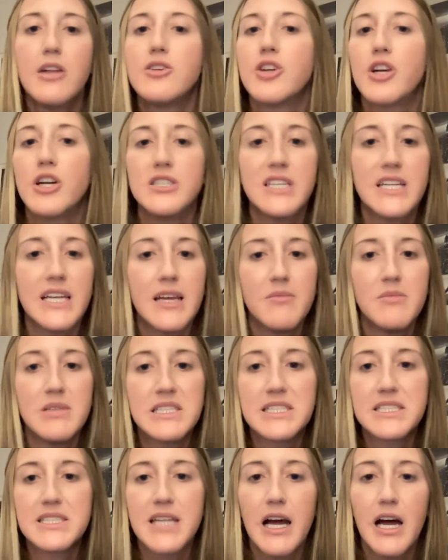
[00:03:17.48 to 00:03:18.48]

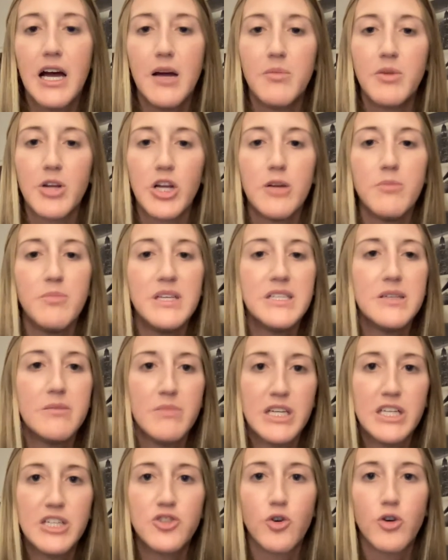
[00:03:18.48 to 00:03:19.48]
Neurodynamics, there could be
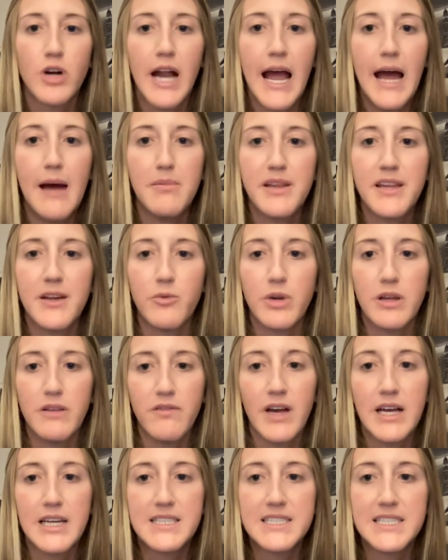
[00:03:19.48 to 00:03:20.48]
diminished or absent
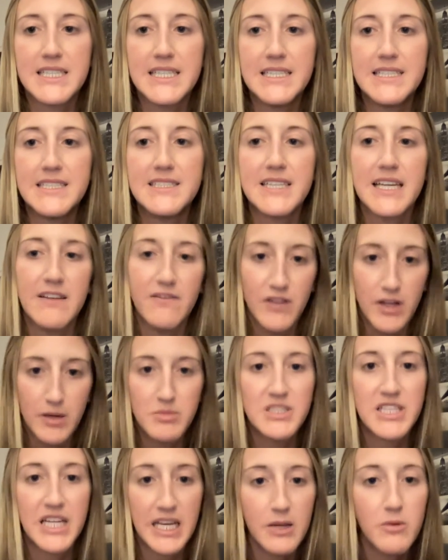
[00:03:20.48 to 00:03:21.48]
reflexes if they're
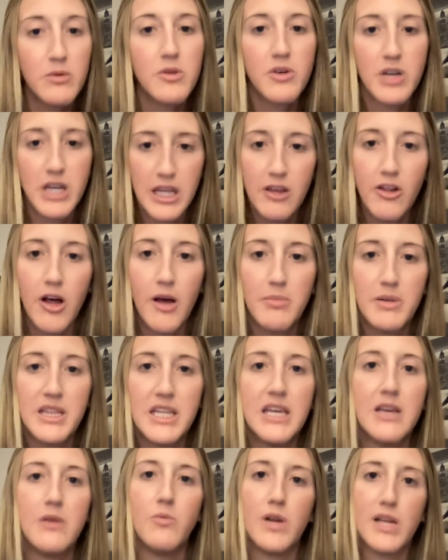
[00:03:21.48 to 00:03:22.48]
presenting with radiculopathy.